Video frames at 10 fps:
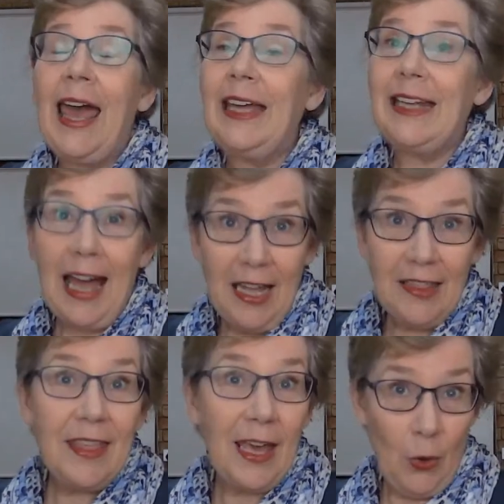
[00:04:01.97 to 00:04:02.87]
And
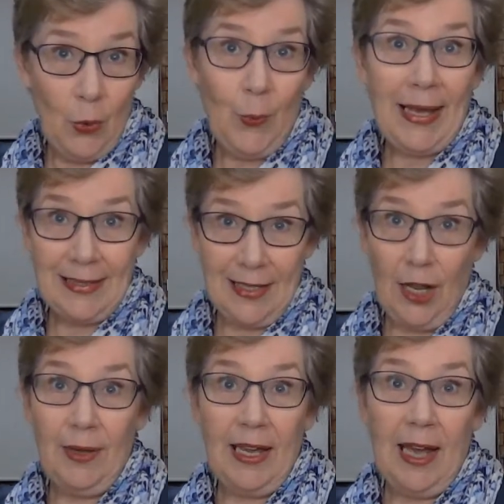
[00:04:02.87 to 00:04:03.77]
aren't they always
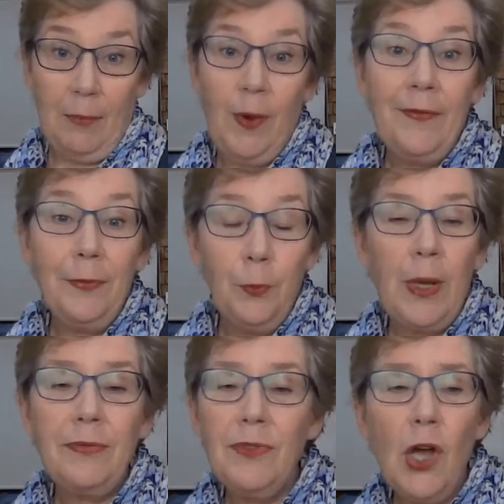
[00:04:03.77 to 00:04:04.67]
going up?
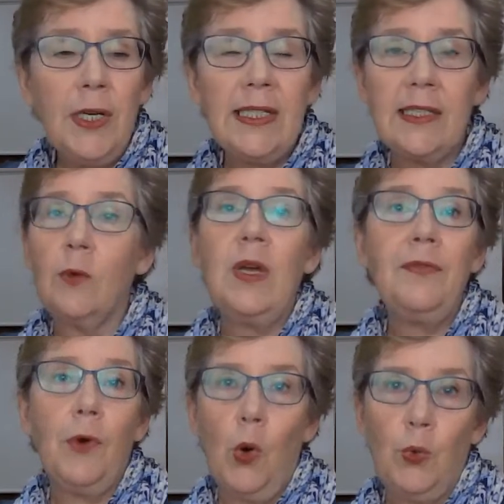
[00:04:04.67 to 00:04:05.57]
We've noticed it.
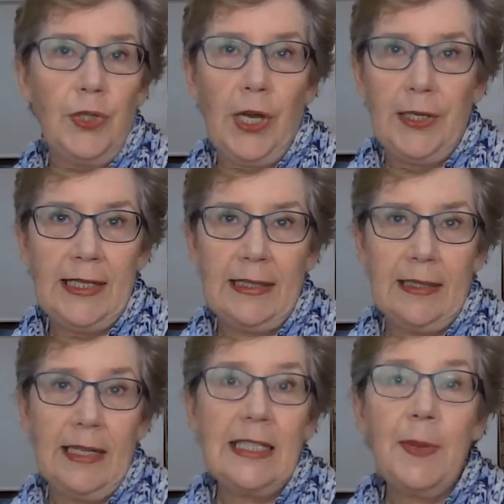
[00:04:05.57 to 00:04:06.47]
We've all noticed
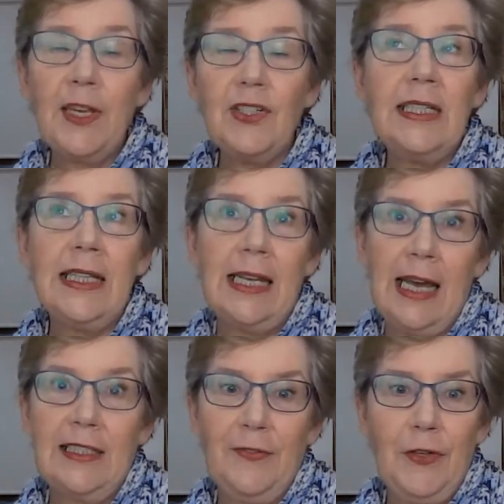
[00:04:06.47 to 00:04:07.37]
it, especially in the
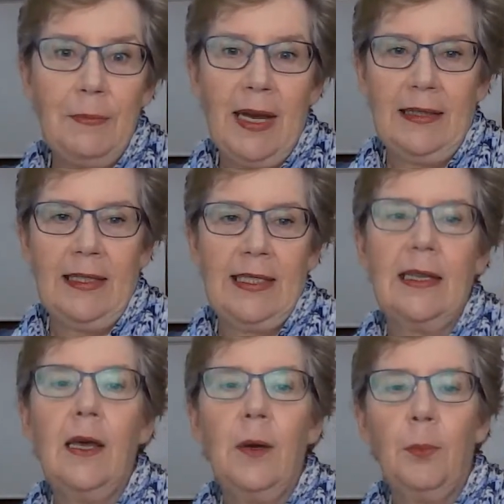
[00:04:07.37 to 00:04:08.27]
last few months.
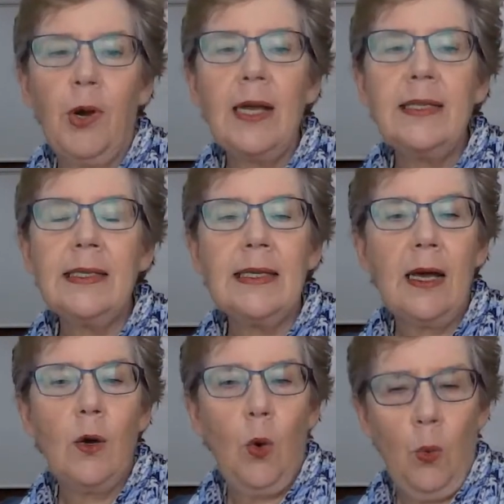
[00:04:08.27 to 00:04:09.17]
Prices
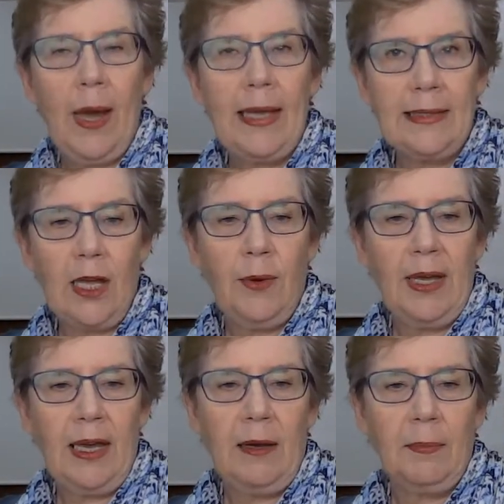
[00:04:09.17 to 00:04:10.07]
are always
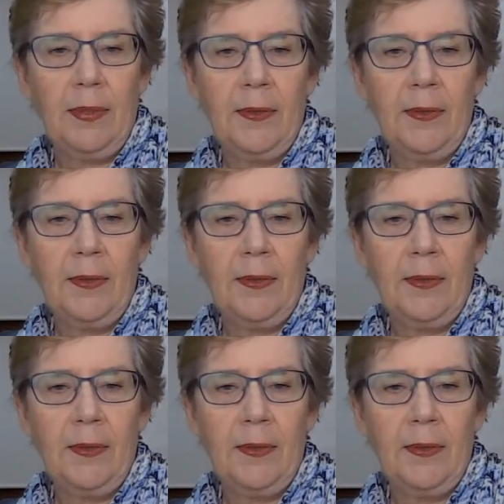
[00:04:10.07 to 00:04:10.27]
going up.